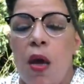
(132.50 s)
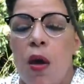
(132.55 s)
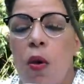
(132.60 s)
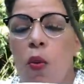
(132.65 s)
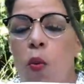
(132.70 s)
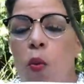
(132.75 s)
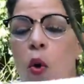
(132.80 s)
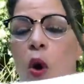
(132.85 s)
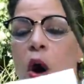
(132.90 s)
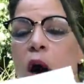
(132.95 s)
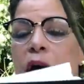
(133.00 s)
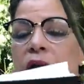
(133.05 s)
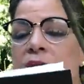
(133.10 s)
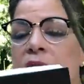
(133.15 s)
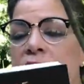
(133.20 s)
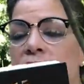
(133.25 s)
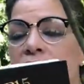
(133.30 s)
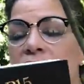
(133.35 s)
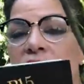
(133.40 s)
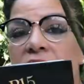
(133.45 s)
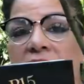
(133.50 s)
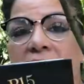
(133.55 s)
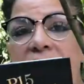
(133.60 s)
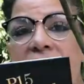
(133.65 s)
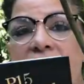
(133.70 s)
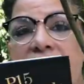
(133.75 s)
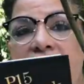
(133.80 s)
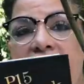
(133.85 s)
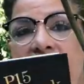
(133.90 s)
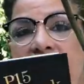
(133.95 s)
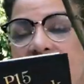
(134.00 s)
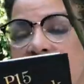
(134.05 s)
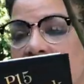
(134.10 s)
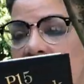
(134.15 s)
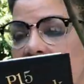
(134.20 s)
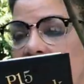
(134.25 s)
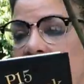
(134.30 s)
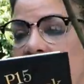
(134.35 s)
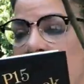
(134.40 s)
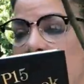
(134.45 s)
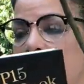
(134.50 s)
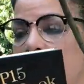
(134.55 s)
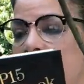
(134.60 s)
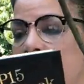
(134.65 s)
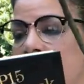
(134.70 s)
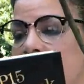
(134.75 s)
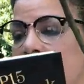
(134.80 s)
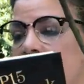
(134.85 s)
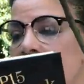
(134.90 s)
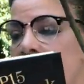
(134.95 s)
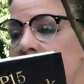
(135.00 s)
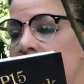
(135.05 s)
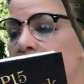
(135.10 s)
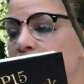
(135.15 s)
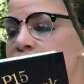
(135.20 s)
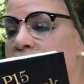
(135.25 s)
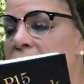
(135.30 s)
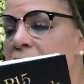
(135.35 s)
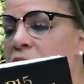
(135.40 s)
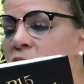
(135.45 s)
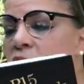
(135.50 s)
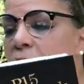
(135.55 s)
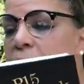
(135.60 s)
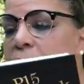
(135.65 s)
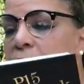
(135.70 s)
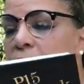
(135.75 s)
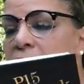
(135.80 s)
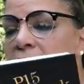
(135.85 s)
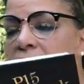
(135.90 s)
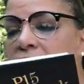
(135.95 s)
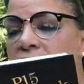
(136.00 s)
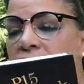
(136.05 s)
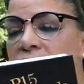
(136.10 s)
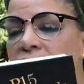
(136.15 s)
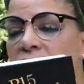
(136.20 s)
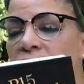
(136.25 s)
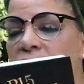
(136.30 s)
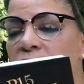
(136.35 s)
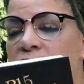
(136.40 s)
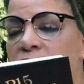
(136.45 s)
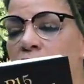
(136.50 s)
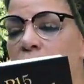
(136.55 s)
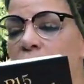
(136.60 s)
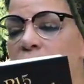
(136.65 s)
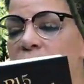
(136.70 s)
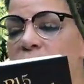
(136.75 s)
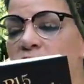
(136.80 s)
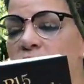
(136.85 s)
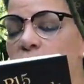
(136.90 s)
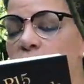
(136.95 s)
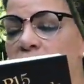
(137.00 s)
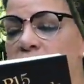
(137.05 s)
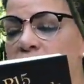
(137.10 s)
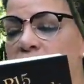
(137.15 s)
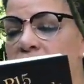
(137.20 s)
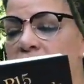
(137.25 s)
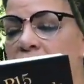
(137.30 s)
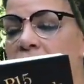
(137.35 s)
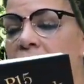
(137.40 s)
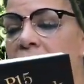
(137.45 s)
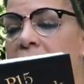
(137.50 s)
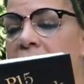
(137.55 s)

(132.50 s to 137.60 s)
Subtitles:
1, the United States government should pay reparations in the form of tuition,